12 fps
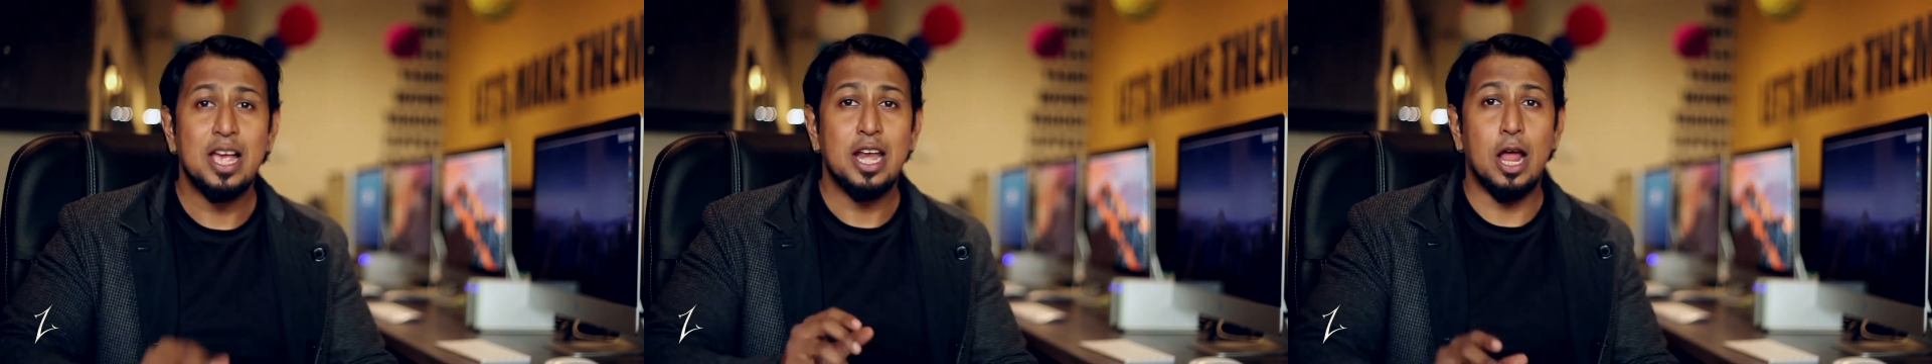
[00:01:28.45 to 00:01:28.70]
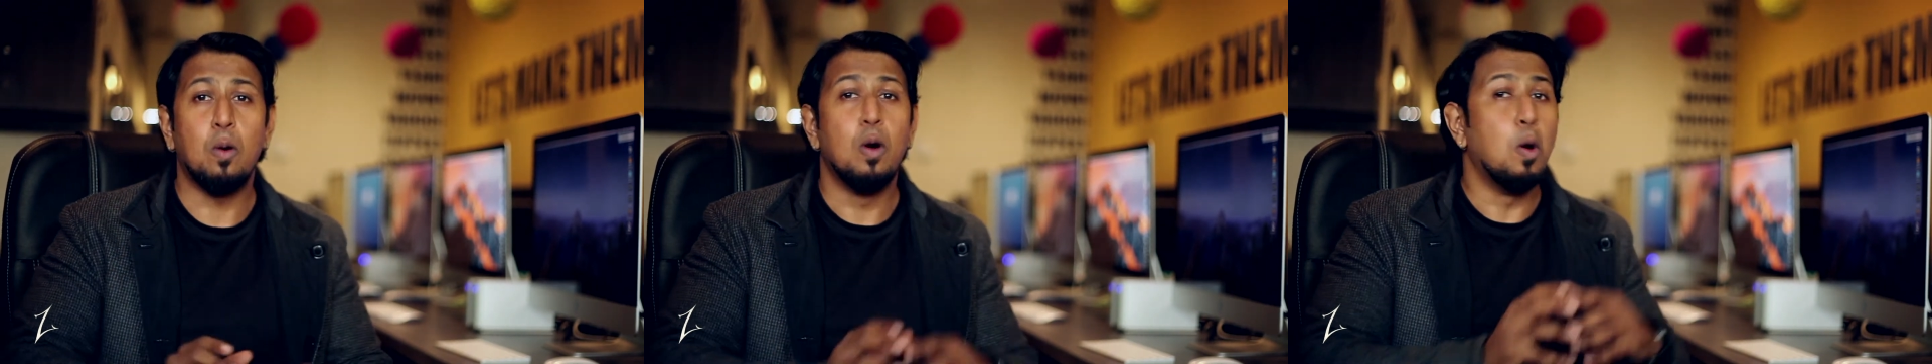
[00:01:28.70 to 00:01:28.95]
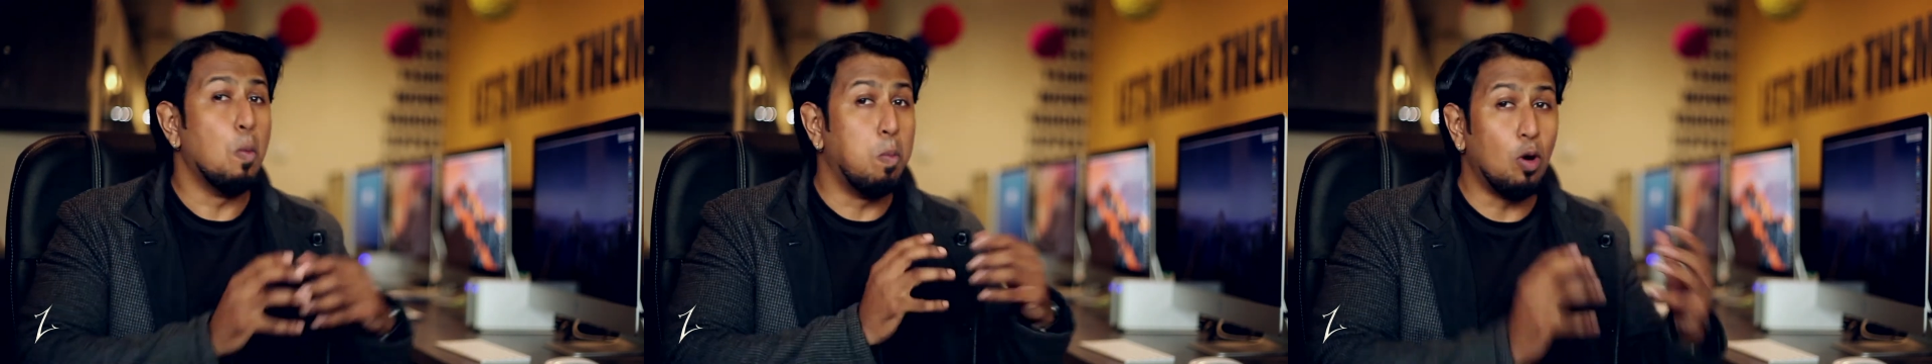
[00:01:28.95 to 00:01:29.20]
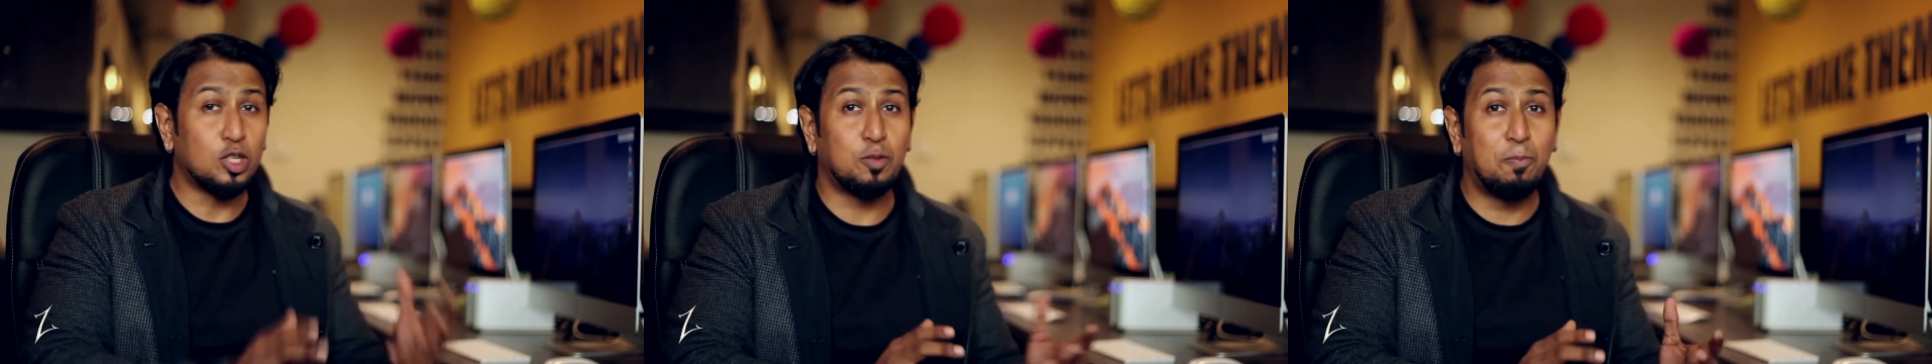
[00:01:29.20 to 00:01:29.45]
Now,
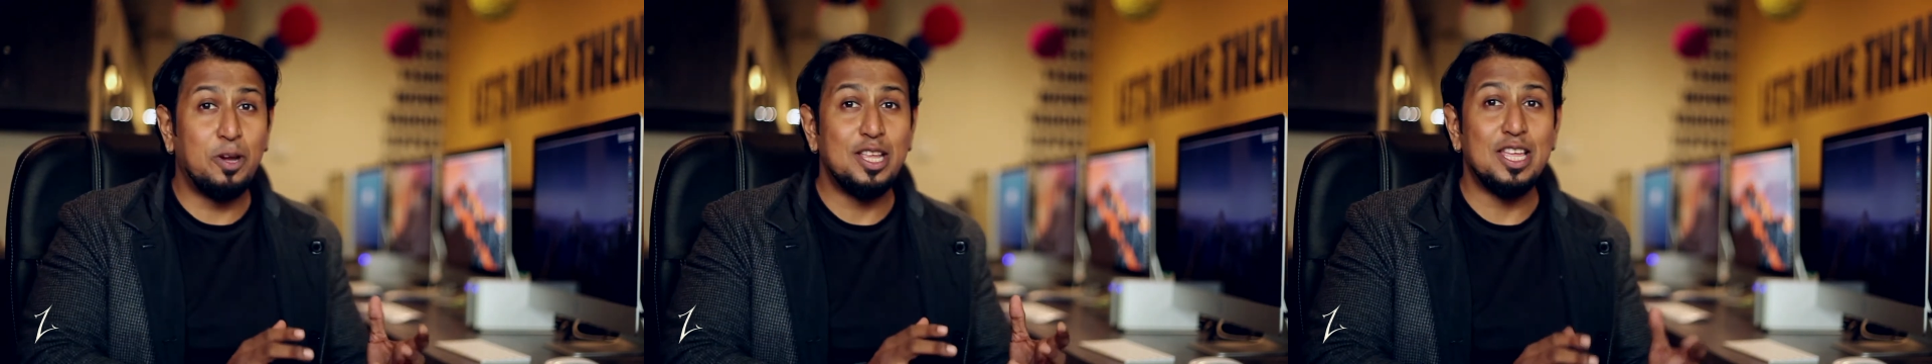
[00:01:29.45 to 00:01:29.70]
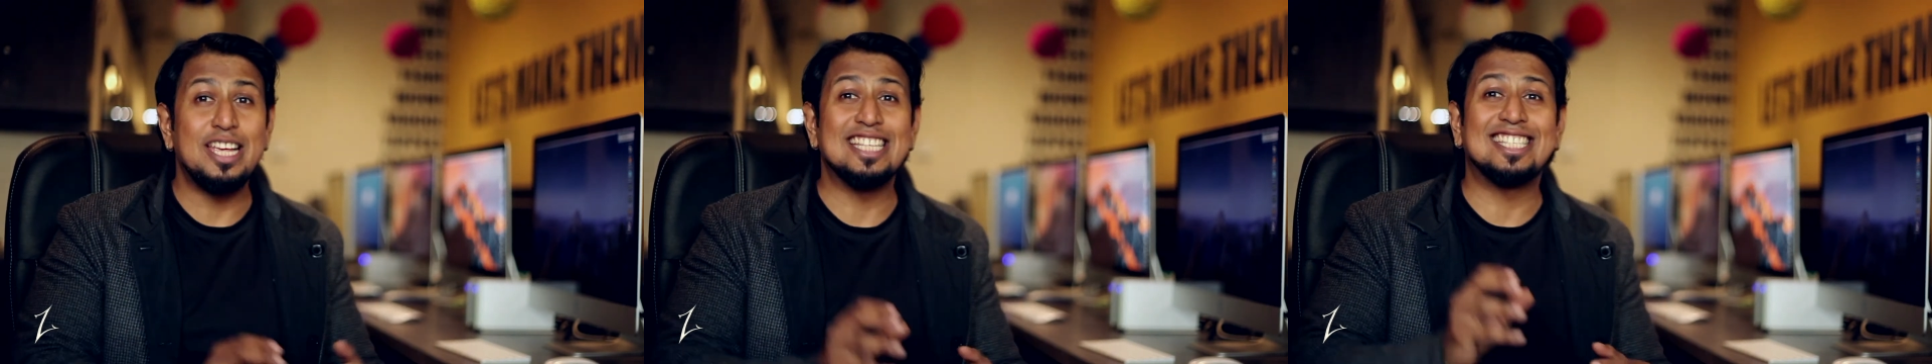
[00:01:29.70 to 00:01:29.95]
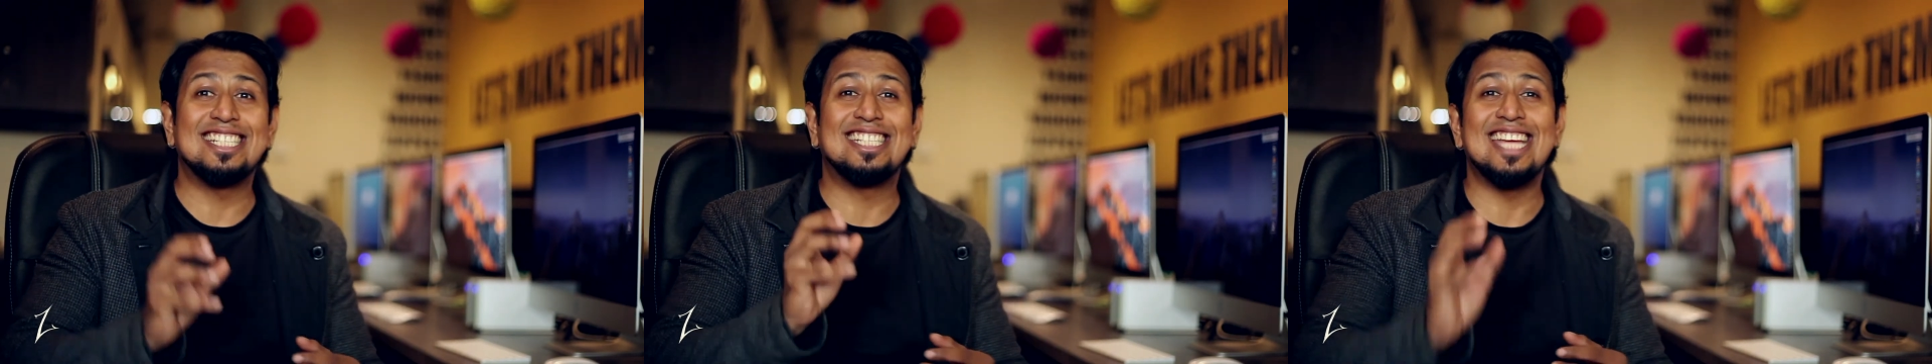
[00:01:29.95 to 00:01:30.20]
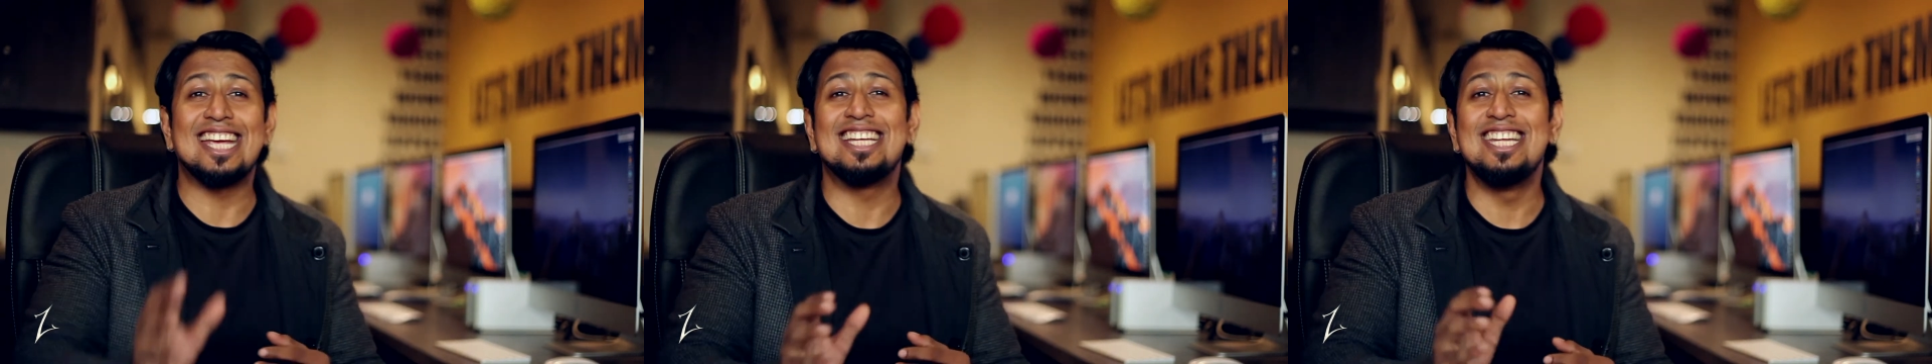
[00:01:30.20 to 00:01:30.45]
box breathing is a
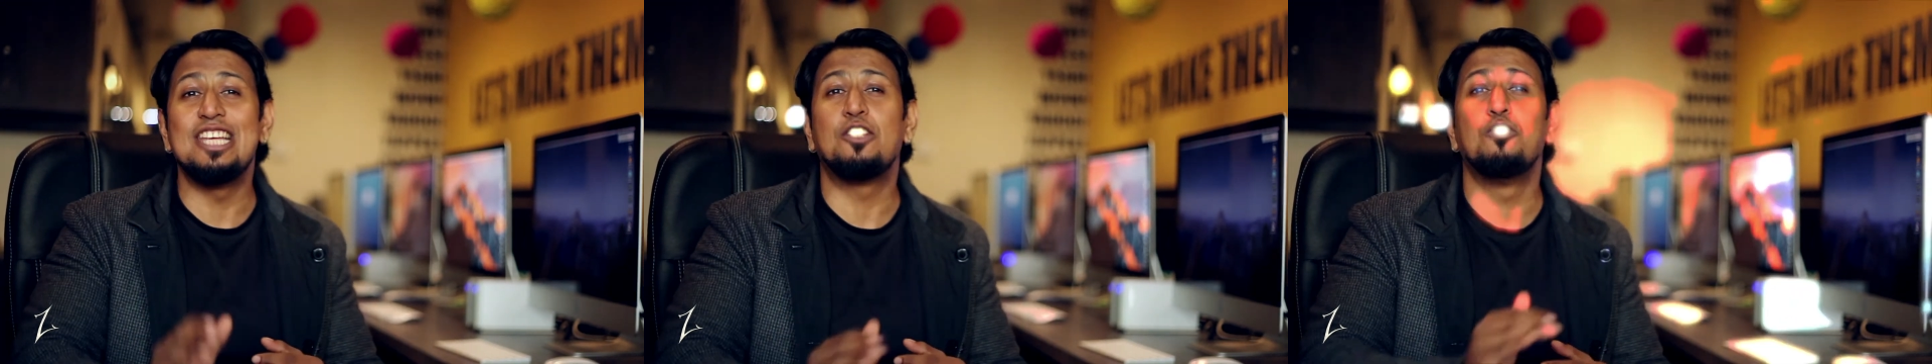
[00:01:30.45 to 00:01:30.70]
technique